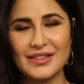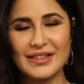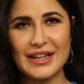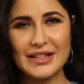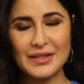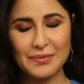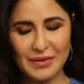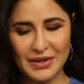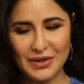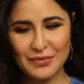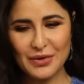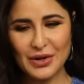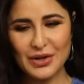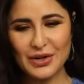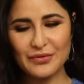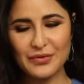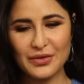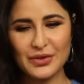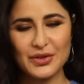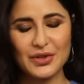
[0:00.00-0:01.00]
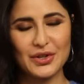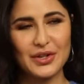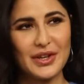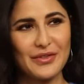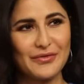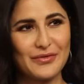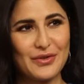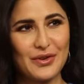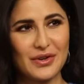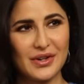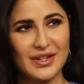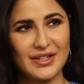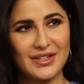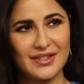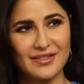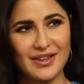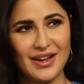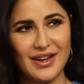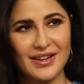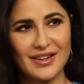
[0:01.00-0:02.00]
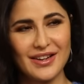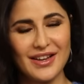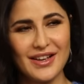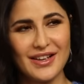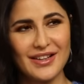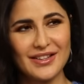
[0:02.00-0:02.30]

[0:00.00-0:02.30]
That's been a wonderful journey for us, right?